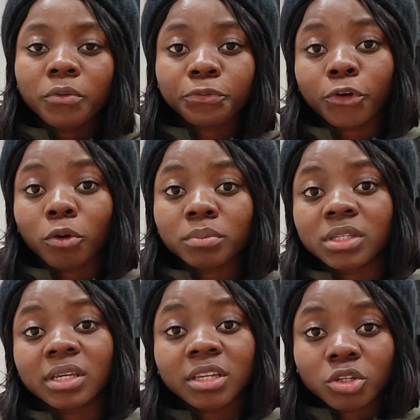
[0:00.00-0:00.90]

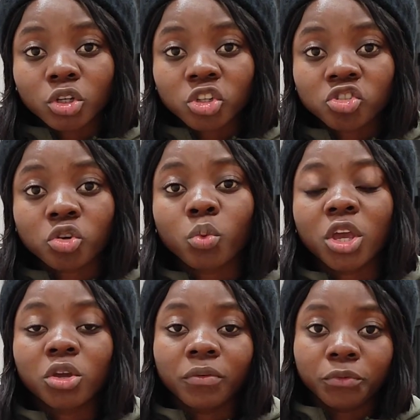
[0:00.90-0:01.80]
the industry
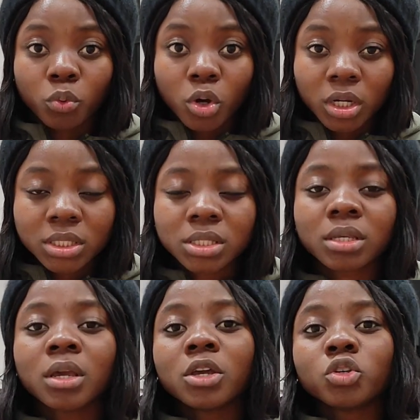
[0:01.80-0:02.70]
where you've
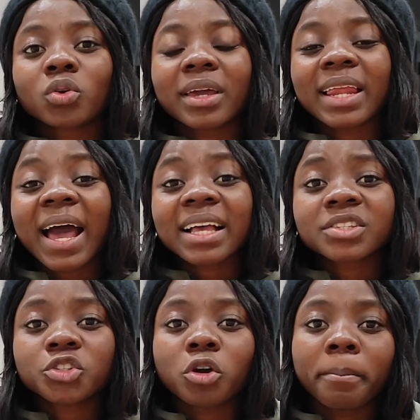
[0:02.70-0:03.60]
worked, you can
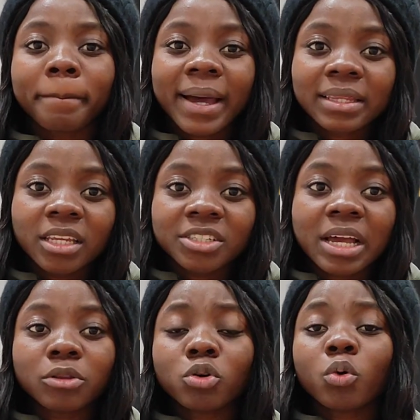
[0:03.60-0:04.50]
ask your
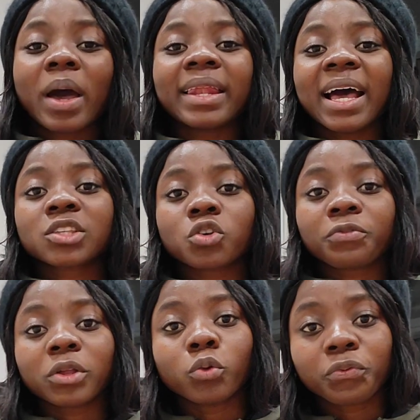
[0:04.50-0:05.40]
manager. Don't go and ask your
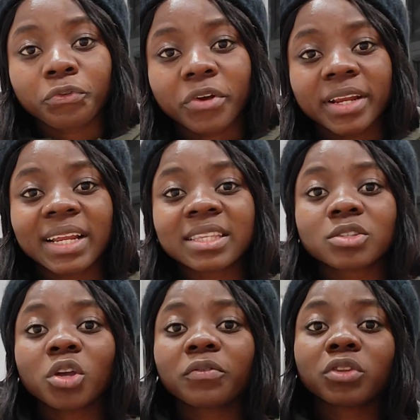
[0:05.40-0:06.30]
fellow friend that
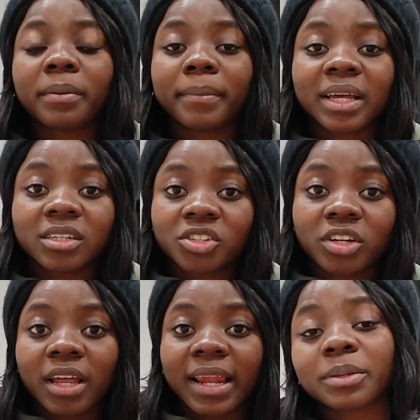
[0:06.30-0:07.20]
is not even a
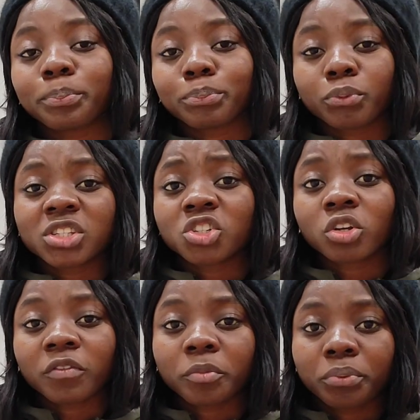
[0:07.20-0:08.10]
manager. The
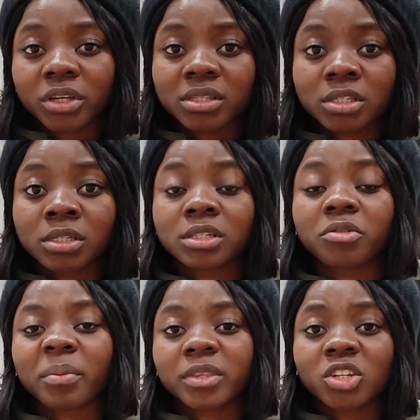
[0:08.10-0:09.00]
position of the person, the
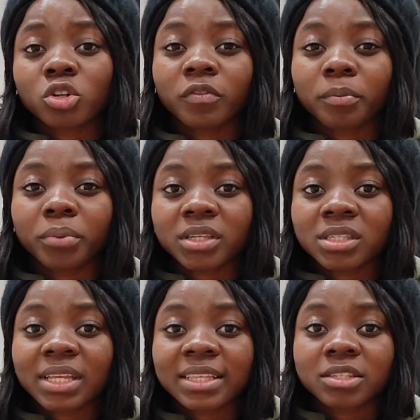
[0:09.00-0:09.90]
reputation of the
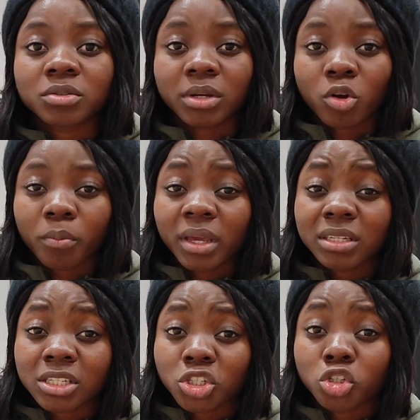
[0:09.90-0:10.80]
person that is
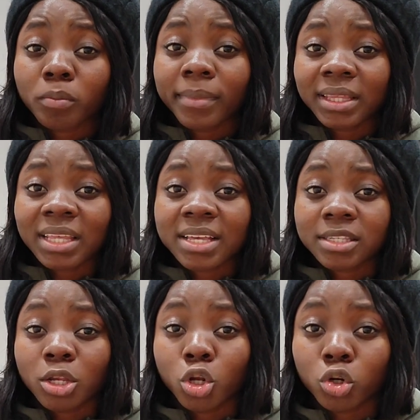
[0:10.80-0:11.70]
recommending you
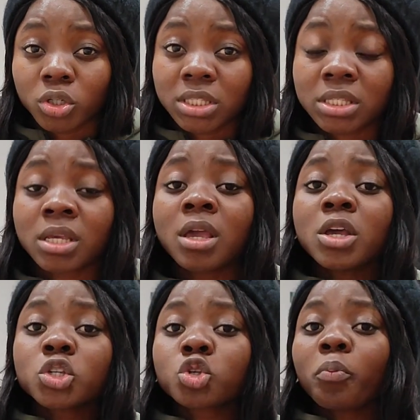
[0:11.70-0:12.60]
matters a lot.
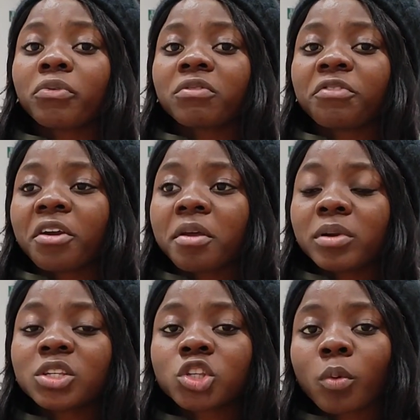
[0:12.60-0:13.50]
So
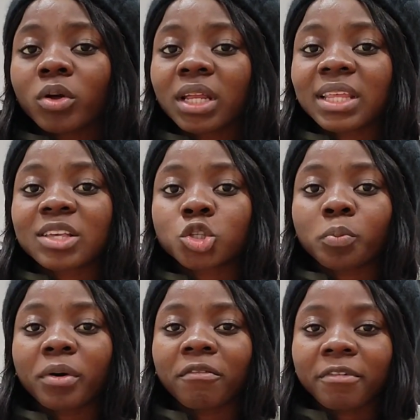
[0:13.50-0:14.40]
preferably someone that has
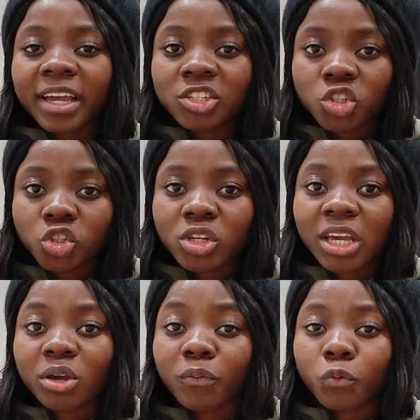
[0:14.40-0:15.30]
supervised you,
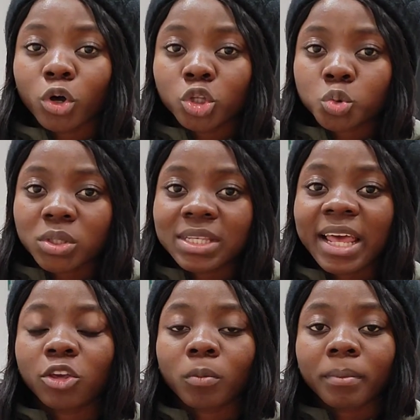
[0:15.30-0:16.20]
that you've worked with,
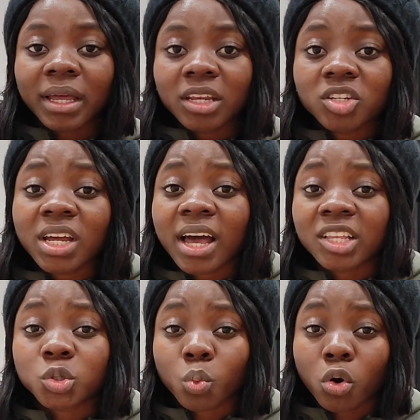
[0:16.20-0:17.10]
like your manager
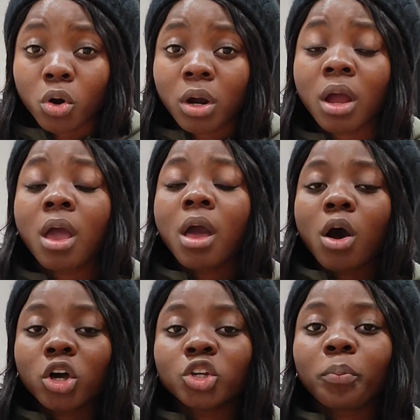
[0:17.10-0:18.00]
at work
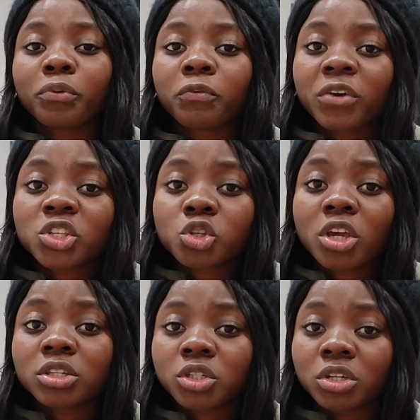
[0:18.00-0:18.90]
or your professor
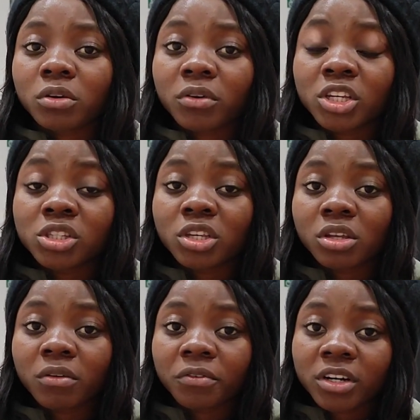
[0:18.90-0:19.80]
in the
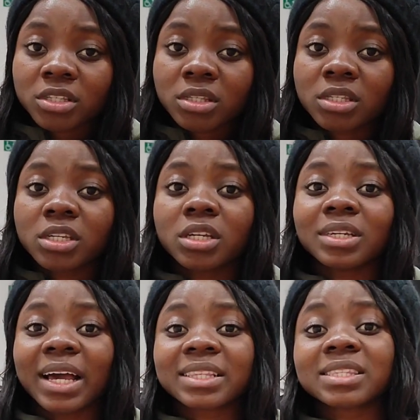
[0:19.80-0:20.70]
university,
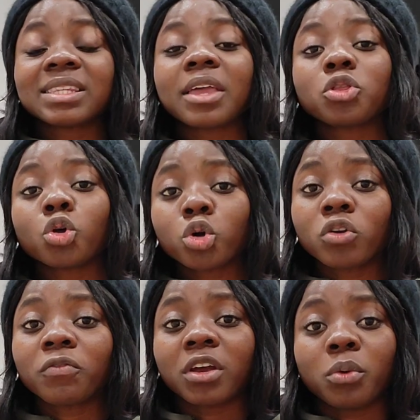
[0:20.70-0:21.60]
that they know
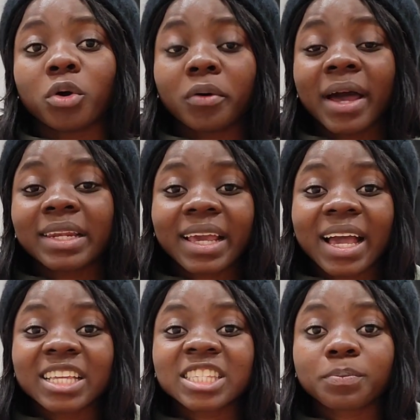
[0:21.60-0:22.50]
you very well and they
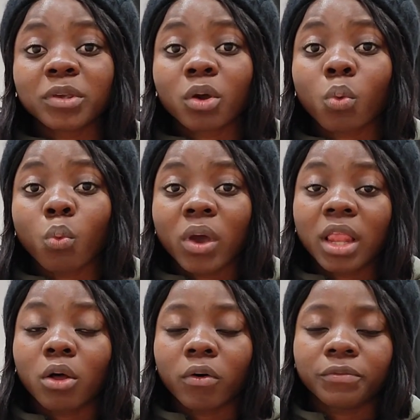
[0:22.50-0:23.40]
can speak
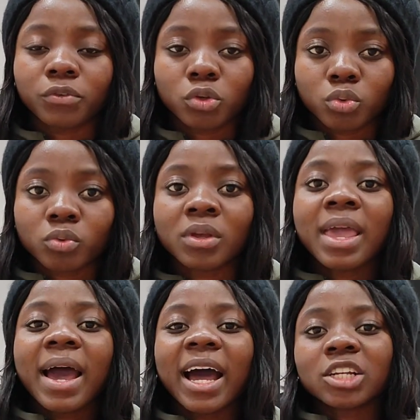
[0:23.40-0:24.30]
well of you.
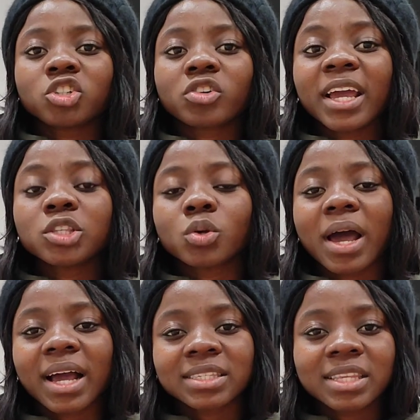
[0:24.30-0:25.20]
And try
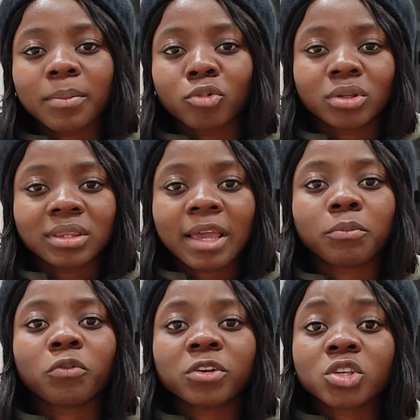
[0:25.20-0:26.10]
to ask them on
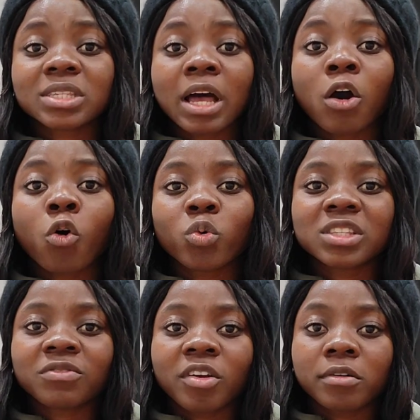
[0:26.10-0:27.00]
time. Professors are
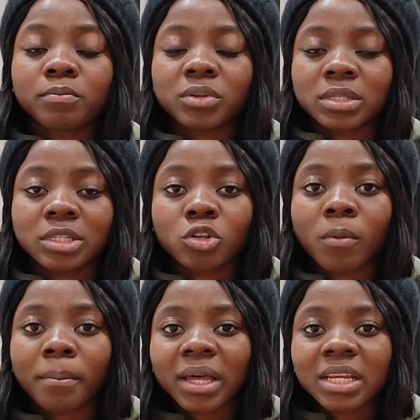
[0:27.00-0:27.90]
always very busy.
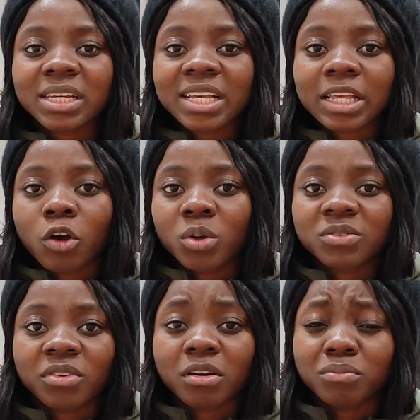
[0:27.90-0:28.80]
Your managers are
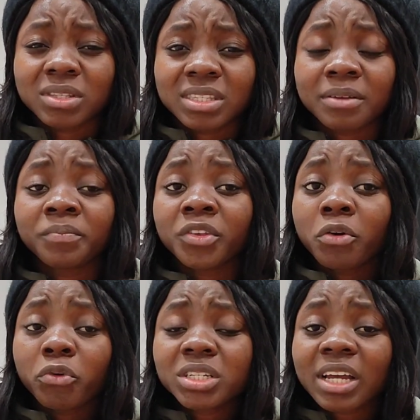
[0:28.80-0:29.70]
always very busy.
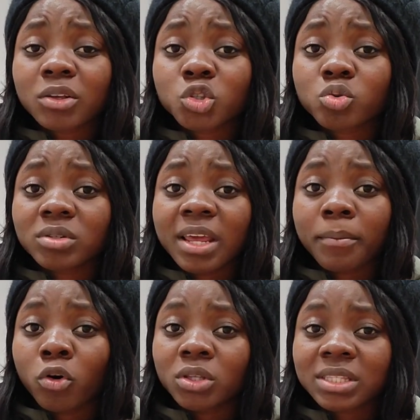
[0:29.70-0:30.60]
Reach out to
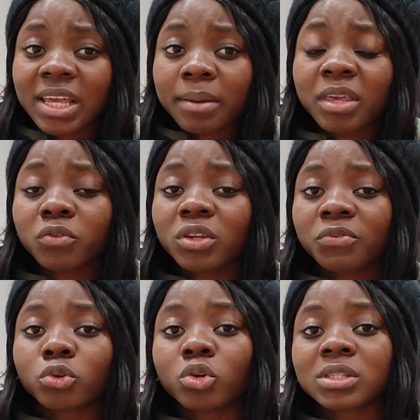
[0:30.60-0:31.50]
them on time, even
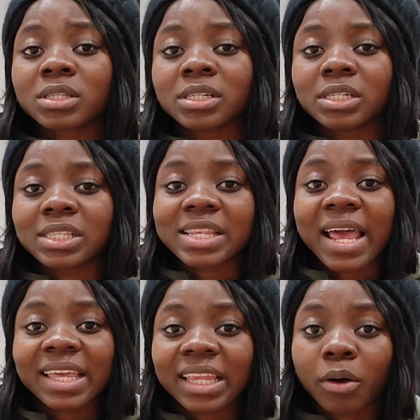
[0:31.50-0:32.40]
if you don't need it
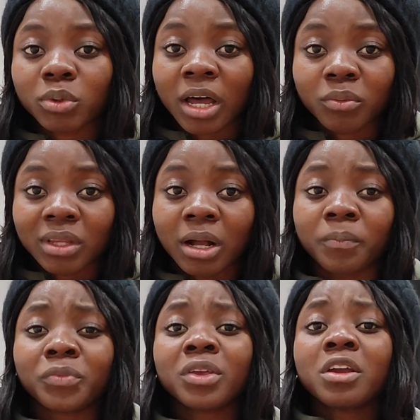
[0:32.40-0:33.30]
like
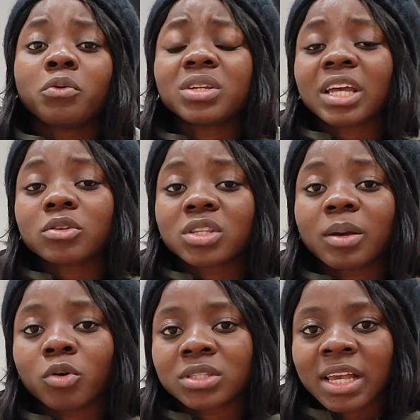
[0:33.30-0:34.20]
now. Reach out to
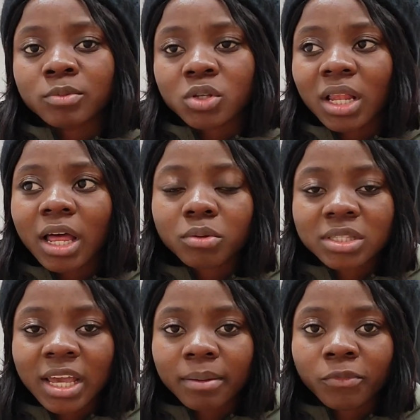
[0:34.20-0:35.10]
them on time to allow
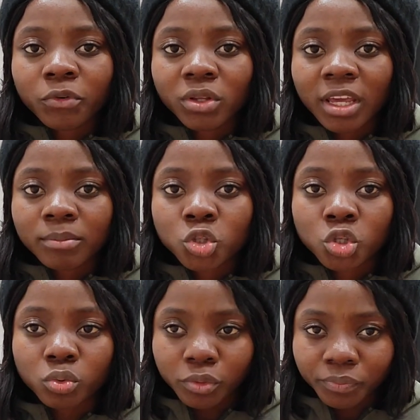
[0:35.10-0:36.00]
time for them
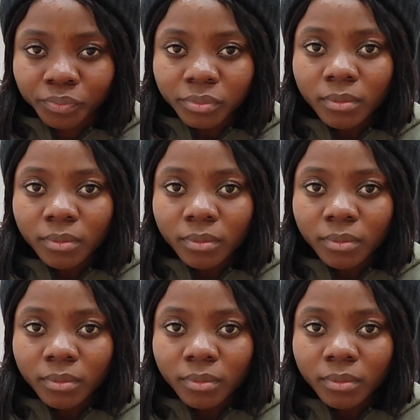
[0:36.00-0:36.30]
to,